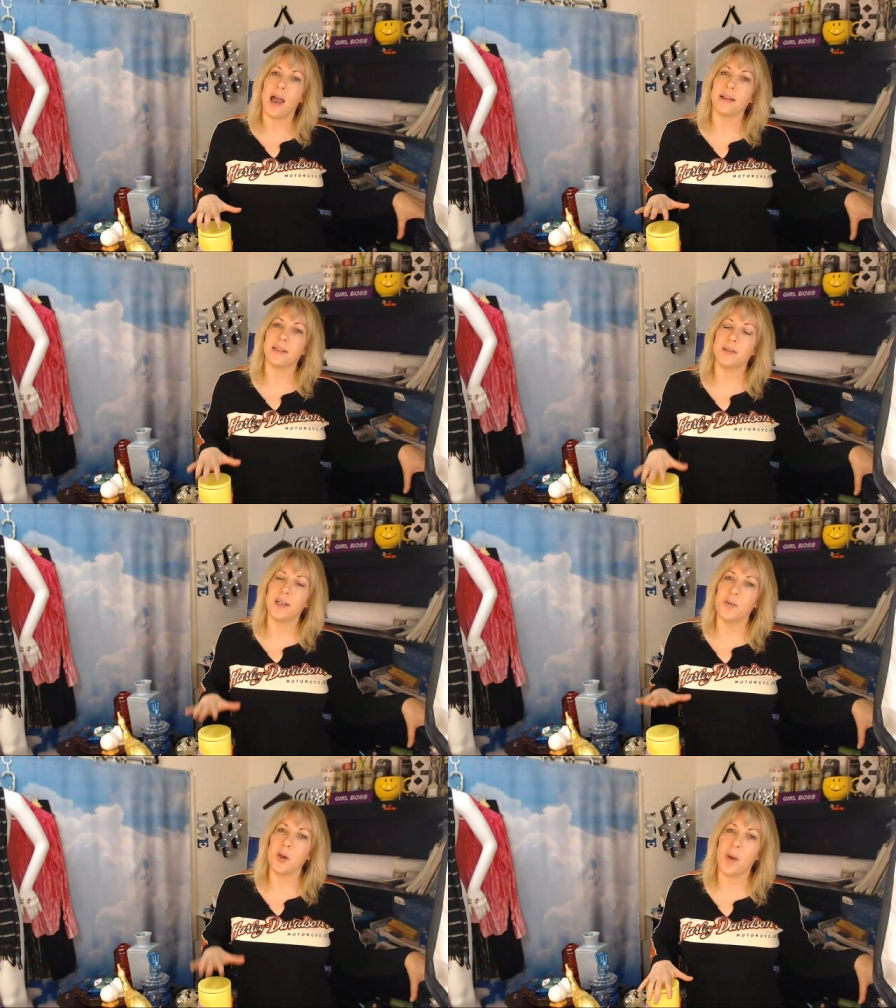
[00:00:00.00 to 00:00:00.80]
At
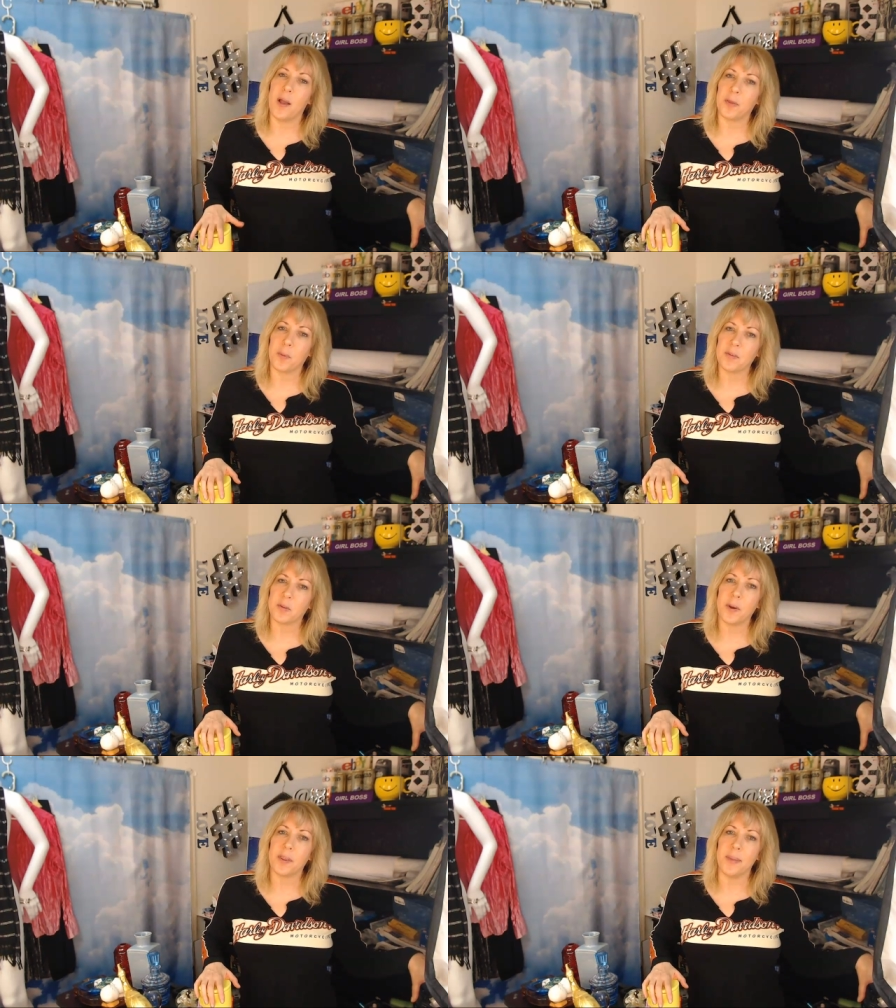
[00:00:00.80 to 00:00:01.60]
If you went
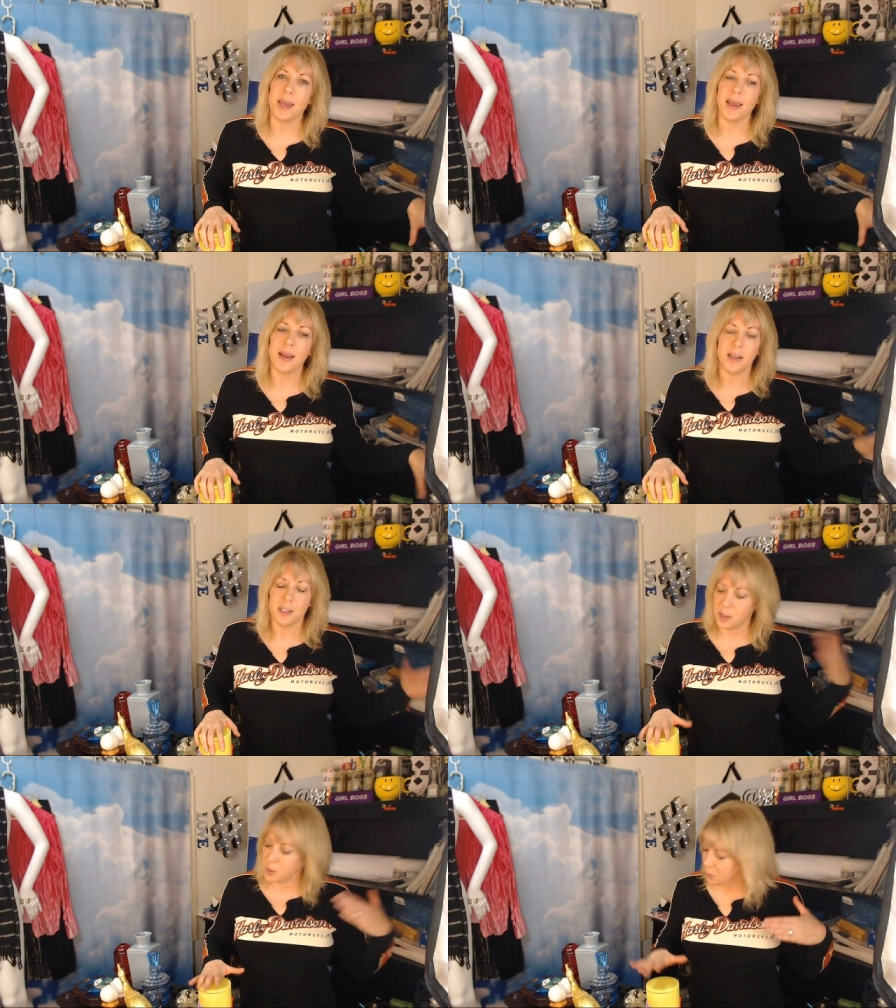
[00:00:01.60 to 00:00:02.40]
thrift with me,
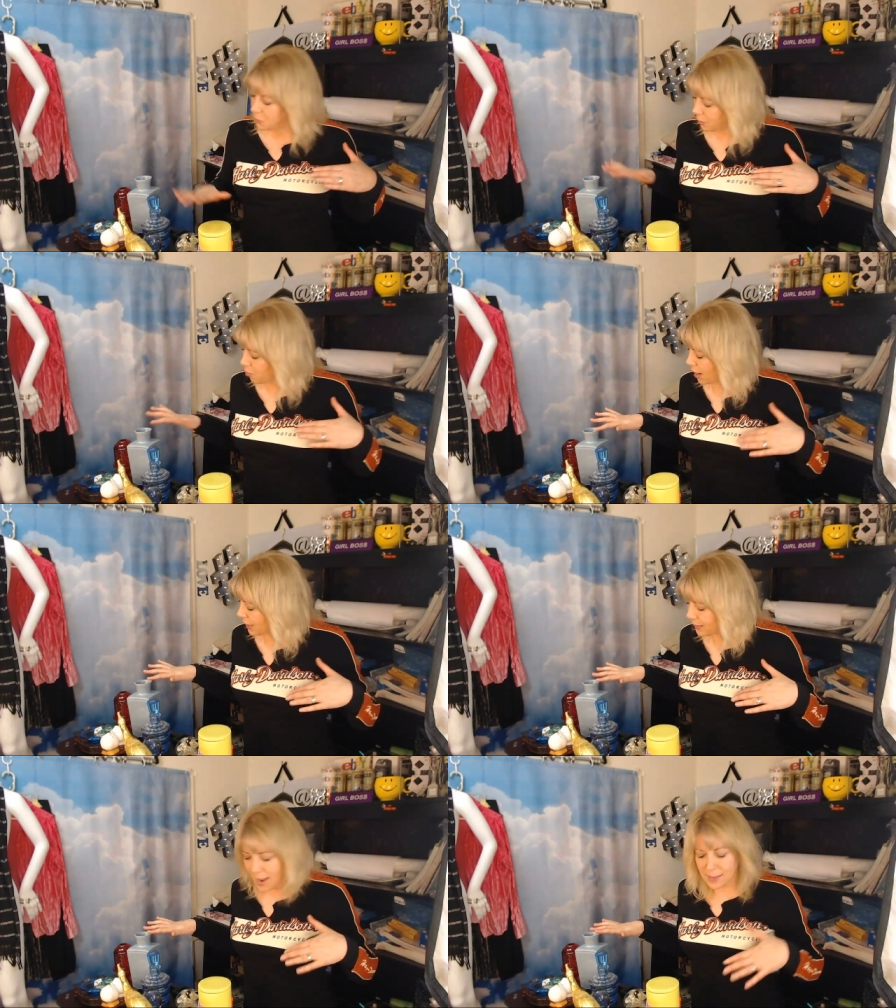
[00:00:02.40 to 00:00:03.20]
you will
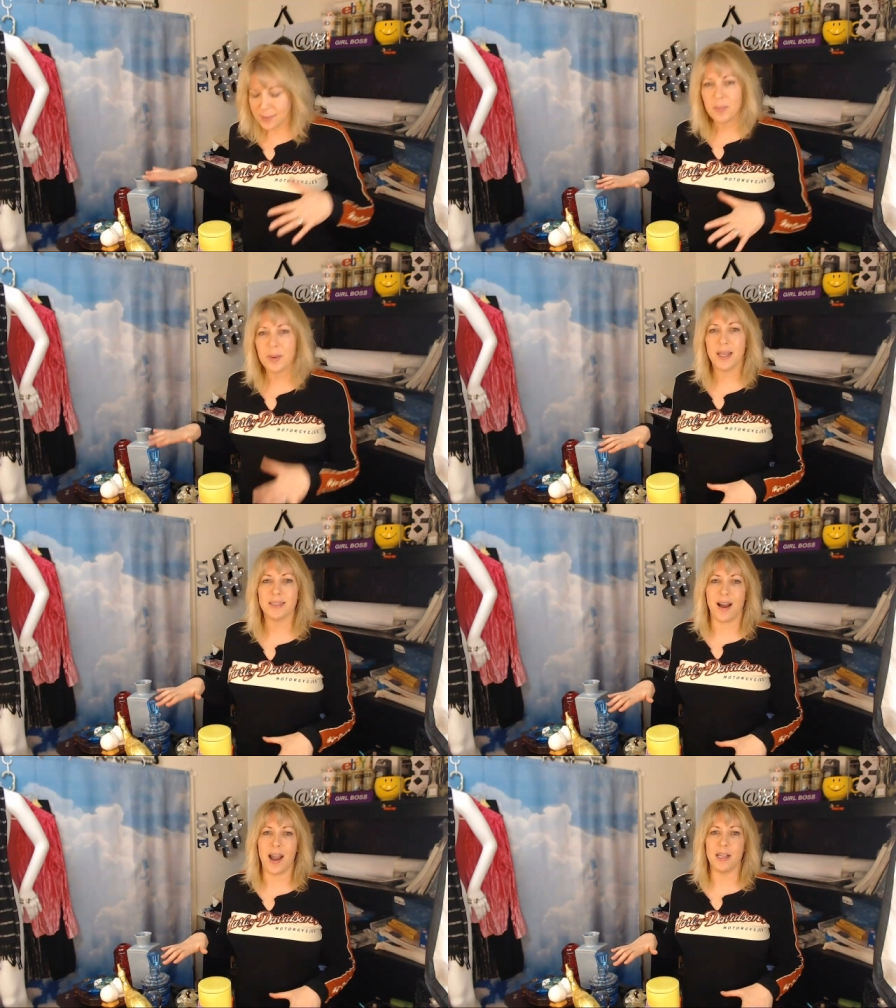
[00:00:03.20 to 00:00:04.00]
recognize some of
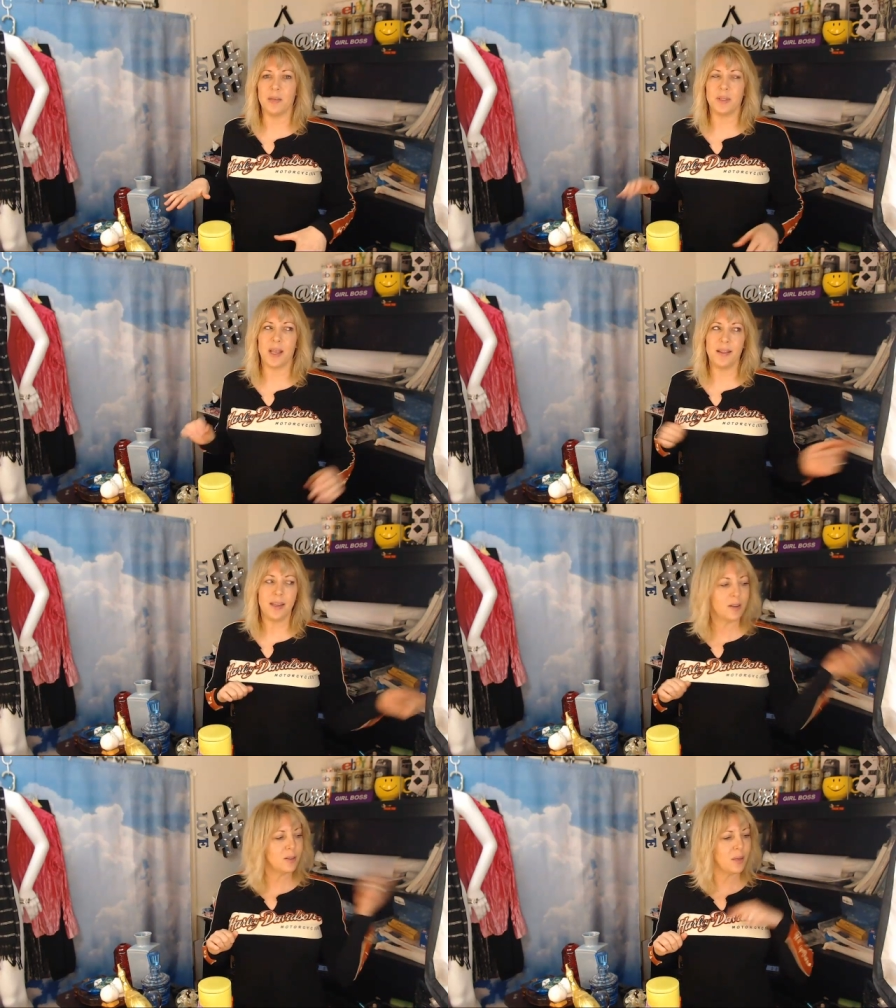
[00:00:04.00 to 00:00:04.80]
these items and
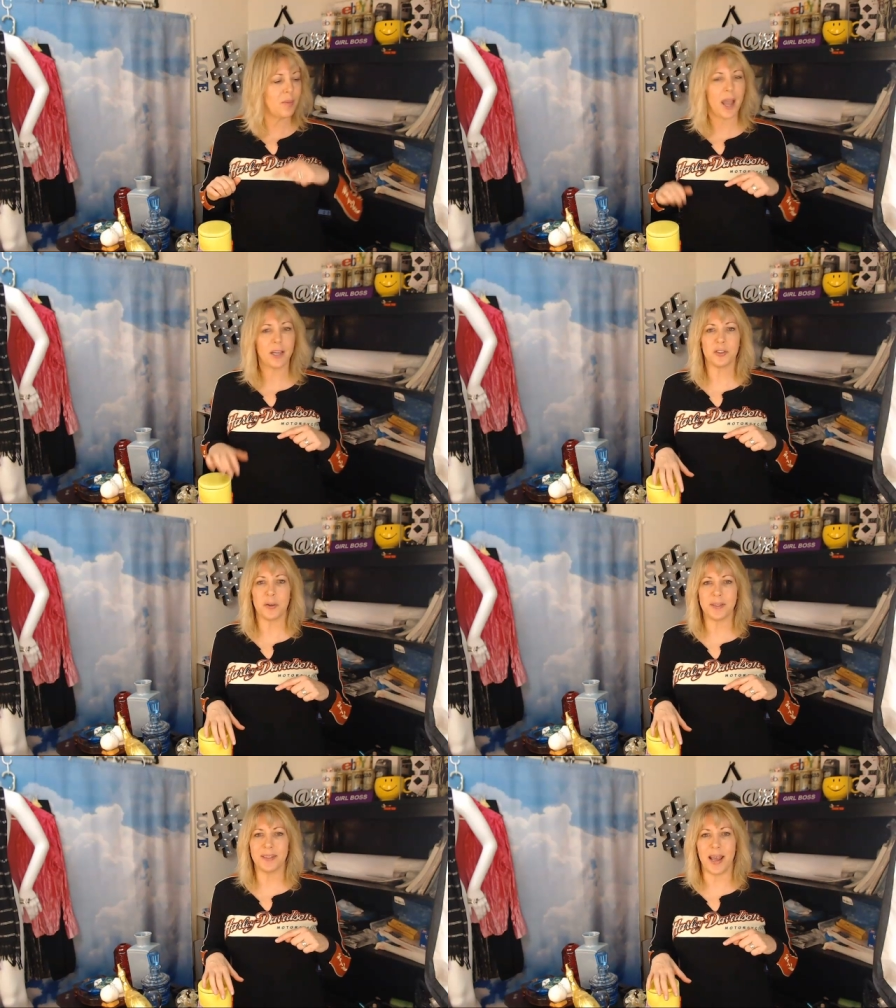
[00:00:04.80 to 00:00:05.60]
then there's some
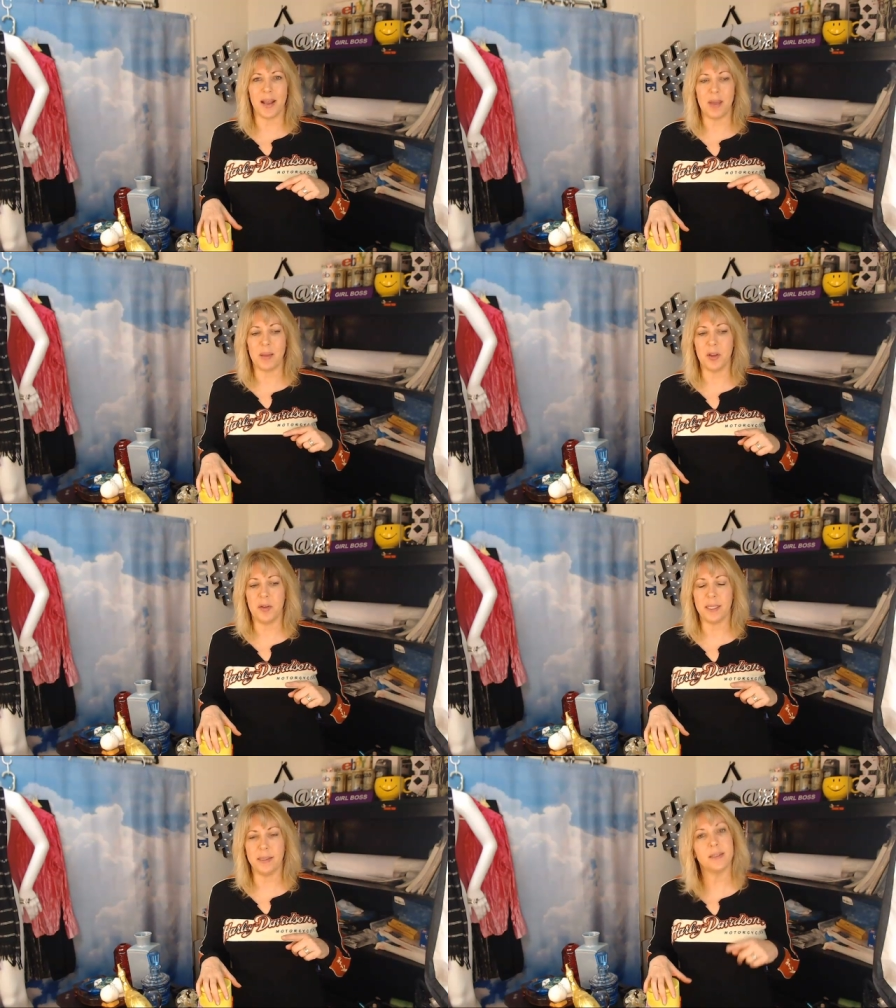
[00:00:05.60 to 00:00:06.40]
extras that maybe
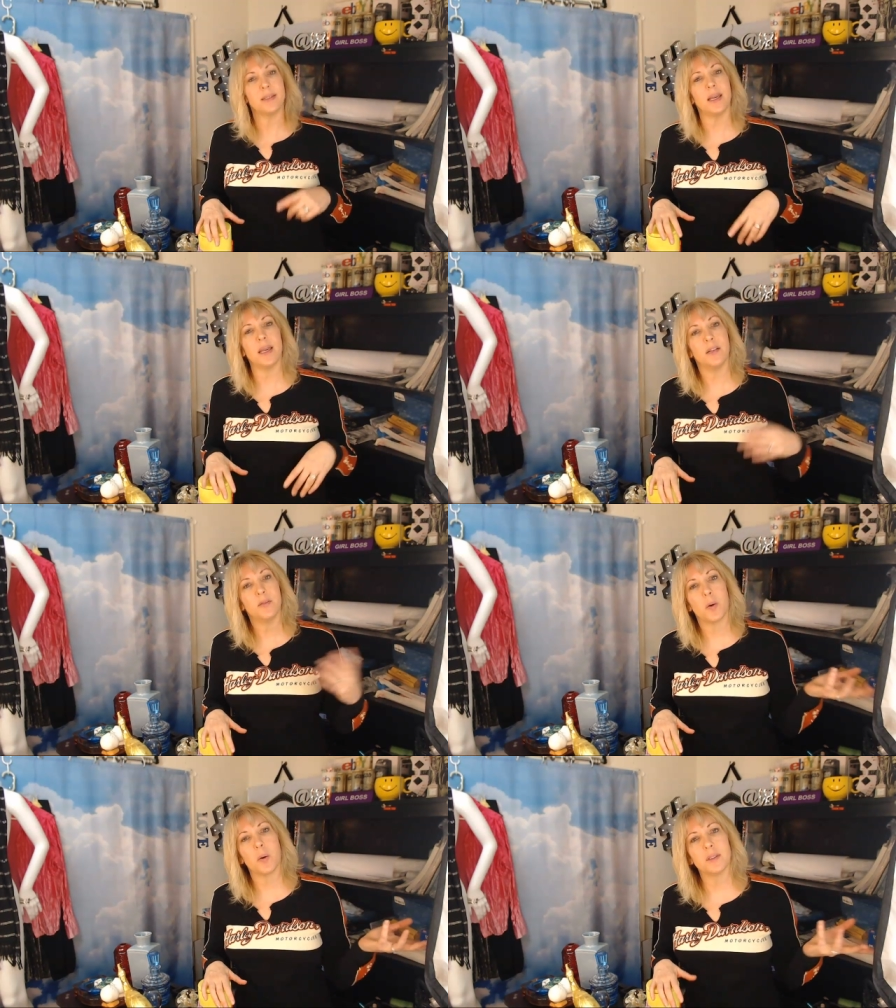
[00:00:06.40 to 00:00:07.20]
you didn't see and
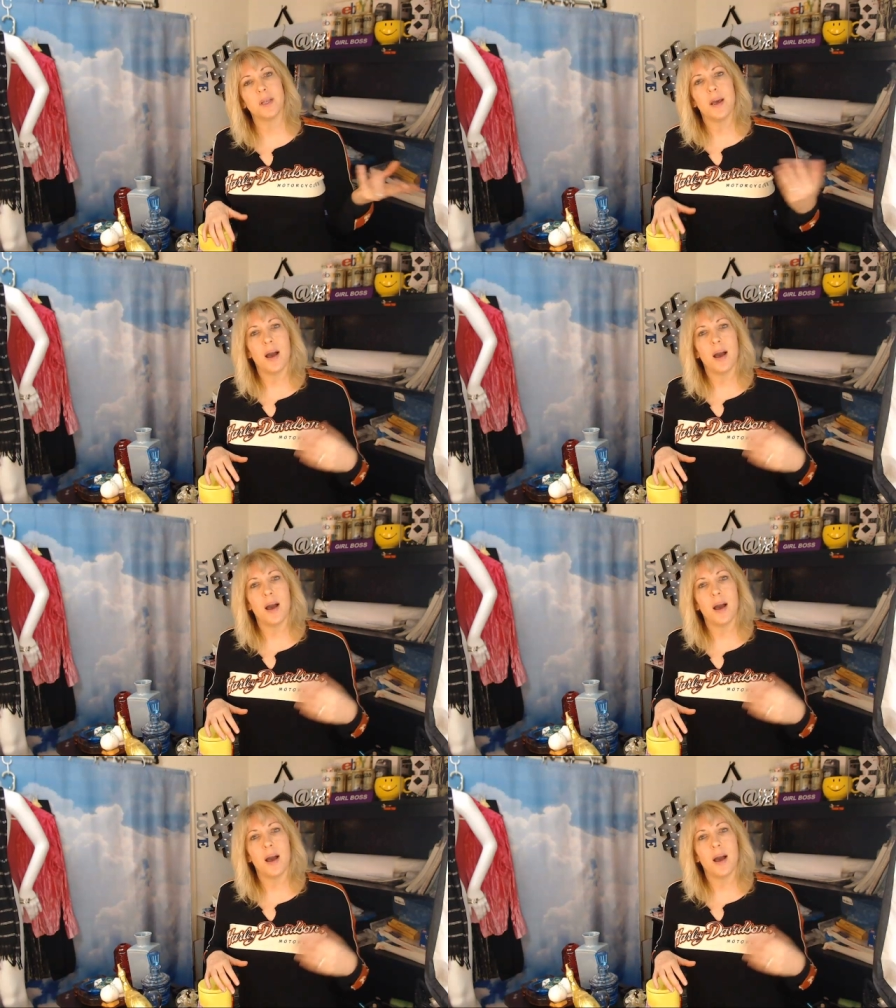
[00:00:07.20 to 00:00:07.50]
of course